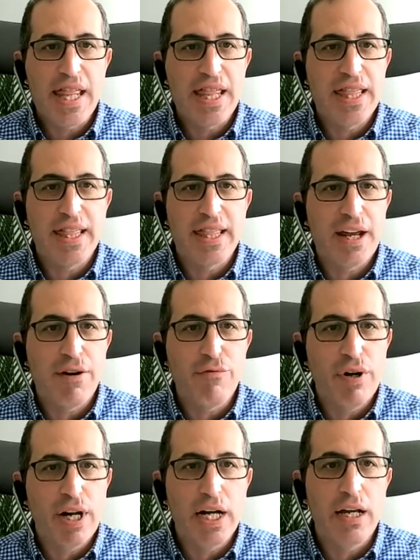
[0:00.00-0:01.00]
They
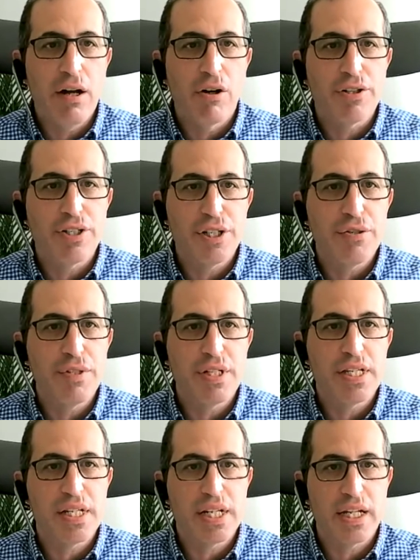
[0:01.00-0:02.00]
really are two
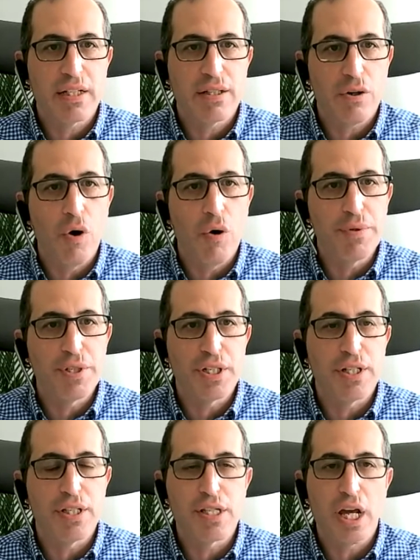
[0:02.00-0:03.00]
distinct
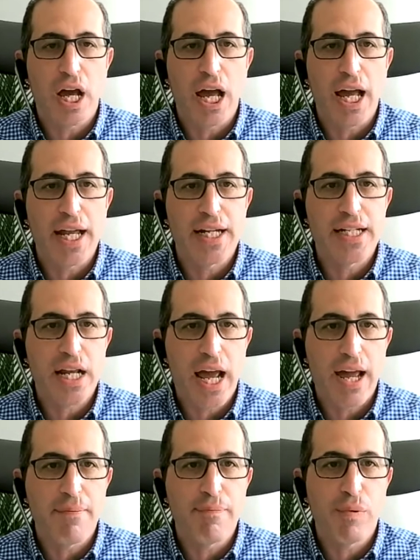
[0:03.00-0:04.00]
options, and
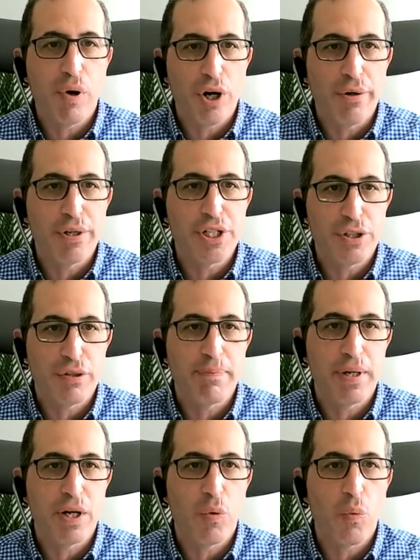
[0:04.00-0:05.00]
a borrower should be
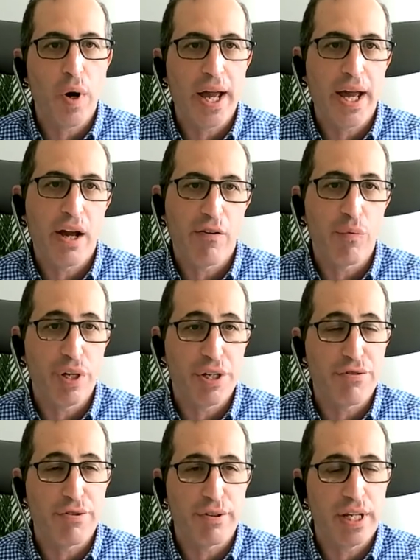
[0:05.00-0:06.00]
aware of which
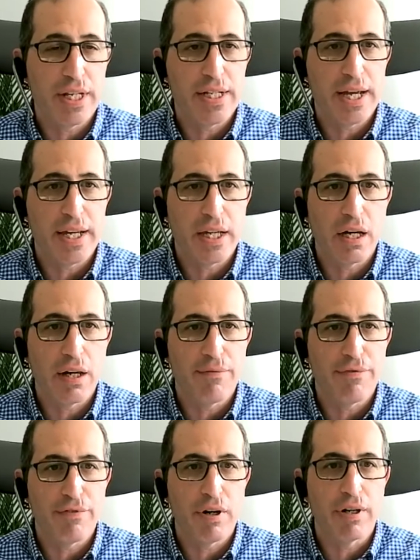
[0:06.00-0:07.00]
route they're taking up
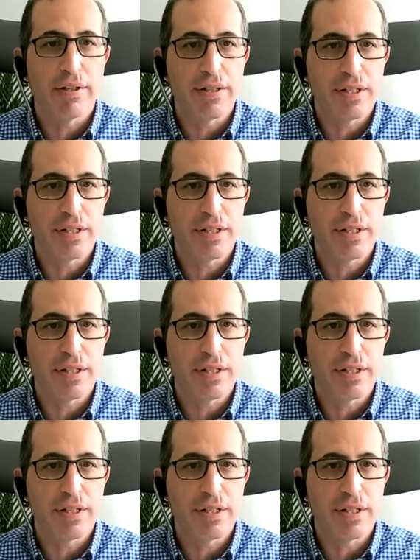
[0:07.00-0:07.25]
front.